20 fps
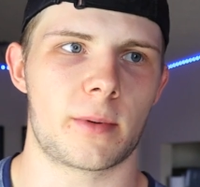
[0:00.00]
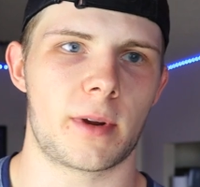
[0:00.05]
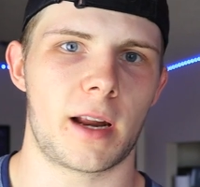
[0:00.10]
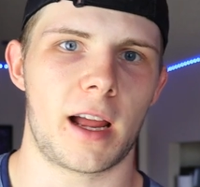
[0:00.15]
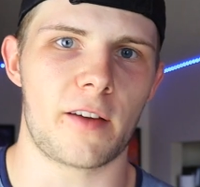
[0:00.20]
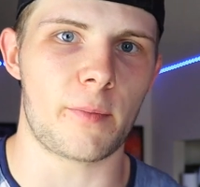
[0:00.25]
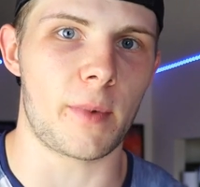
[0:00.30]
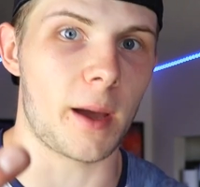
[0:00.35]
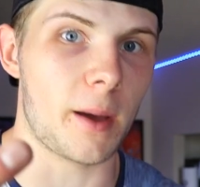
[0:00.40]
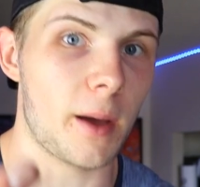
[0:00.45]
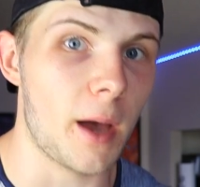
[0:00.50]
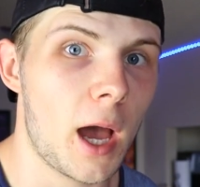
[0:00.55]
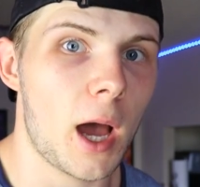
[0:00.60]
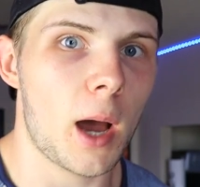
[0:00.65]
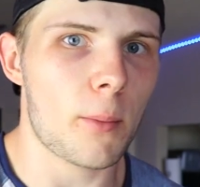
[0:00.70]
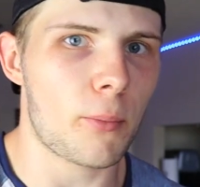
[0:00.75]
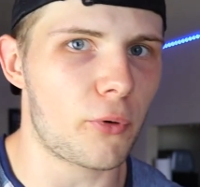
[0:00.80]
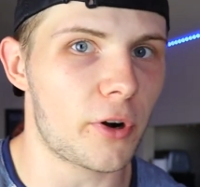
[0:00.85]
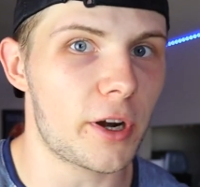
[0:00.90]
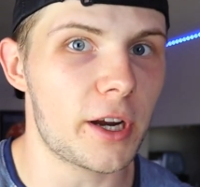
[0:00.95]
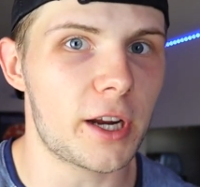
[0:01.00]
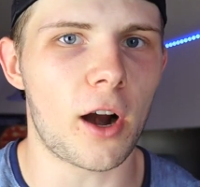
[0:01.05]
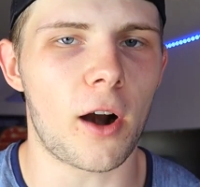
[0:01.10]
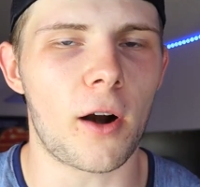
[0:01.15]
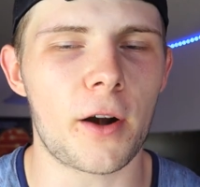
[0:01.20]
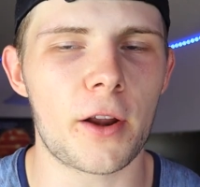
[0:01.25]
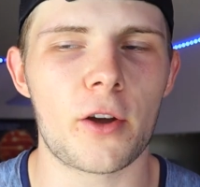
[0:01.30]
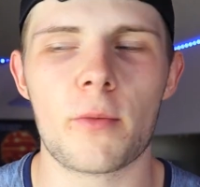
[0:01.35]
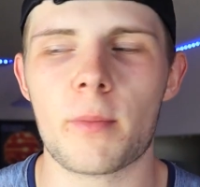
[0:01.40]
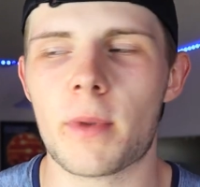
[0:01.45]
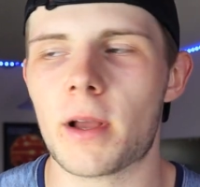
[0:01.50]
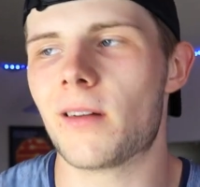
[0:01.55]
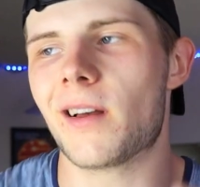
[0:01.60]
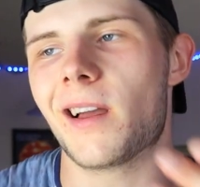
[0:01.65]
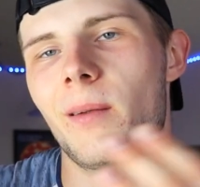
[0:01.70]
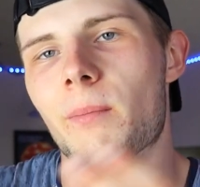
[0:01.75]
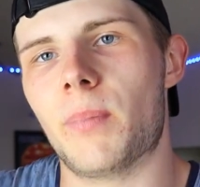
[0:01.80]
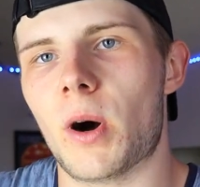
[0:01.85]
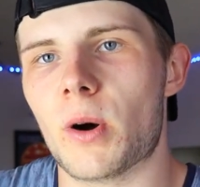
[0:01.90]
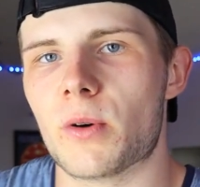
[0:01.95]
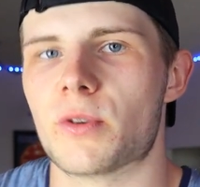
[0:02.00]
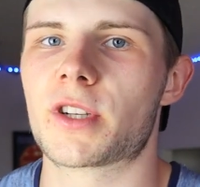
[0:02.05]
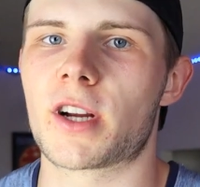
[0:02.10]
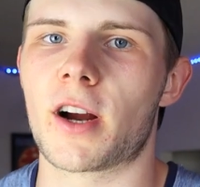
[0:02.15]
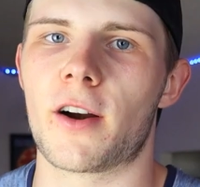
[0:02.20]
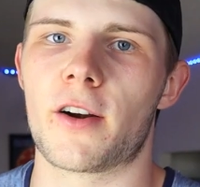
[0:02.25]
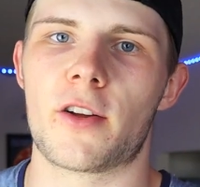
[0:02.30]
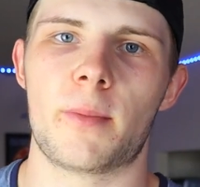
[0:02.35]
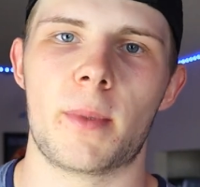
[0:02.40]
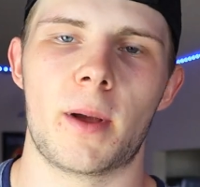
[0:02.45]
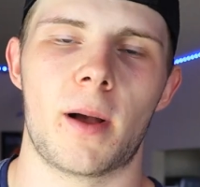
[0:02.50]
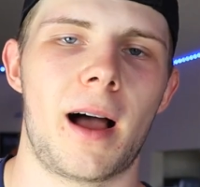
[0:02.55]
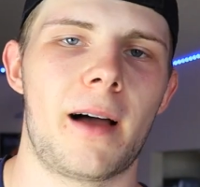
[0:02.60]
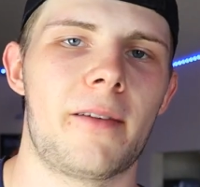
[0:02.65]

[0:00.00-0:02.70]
So I'm gonna have my pre-cardio meal and post-cardio meal.